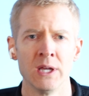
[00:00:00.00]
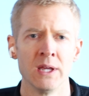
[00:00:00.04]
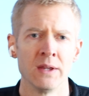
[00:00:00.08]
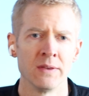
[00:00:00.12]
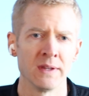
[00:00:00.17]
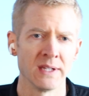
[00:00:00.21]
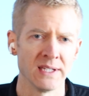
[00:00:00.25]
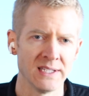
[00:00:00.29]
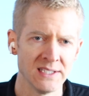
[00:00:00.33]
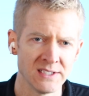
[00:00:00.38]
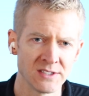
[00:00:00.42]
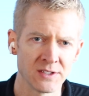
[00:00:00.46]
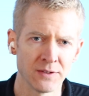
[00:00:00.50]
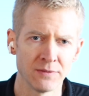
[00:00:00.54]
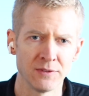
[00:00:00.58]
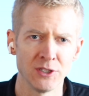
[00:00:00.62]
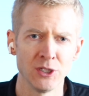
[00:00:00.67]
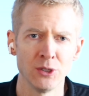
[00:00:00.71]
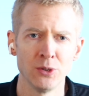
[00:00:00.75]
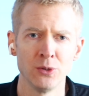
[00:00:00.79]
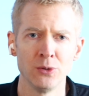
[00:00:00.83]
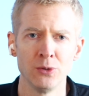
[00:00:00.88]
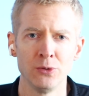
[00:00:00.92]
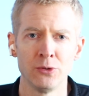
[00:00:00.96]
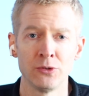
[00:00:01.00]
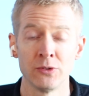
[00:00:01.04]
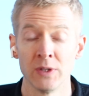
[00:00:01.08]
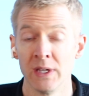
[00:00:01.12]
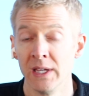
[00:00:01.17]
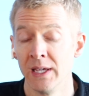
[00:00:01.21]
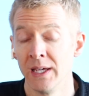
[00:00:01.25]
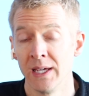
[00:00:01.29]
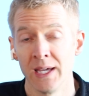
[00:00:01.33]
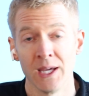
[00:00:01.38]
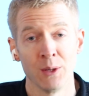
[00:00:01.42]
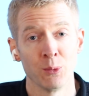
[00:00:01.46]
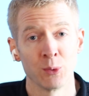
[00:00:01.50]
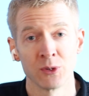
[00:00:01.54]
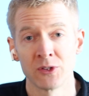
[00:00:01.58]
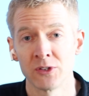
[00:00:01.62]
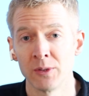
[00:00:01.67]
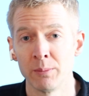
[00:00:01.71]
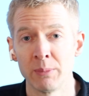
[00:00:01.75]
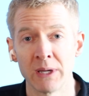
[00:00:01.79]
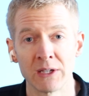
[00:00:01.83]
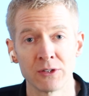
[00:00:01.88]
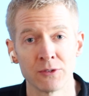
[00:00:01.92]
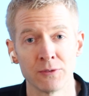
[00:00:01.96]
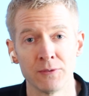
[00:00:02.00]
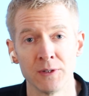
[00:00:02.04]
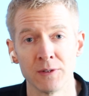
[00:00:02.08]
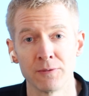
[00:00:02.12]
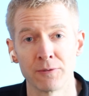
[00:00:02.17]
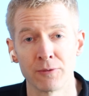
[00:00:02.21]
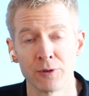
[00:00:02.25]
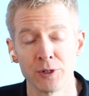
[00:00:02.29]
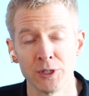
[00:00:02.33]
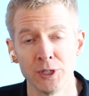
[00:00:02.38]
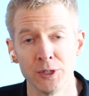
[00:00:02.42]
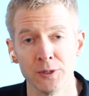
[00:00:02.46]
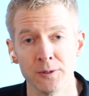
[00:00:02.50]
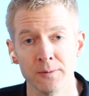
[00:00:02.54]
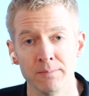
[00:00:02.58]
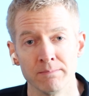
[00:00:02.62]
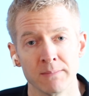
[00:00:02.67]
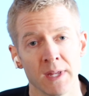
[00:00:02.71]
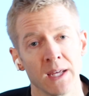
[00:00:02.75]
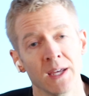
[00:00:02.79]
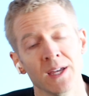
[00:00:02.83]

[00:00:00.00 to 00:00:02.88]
the ease of use, and what's the best fit for you.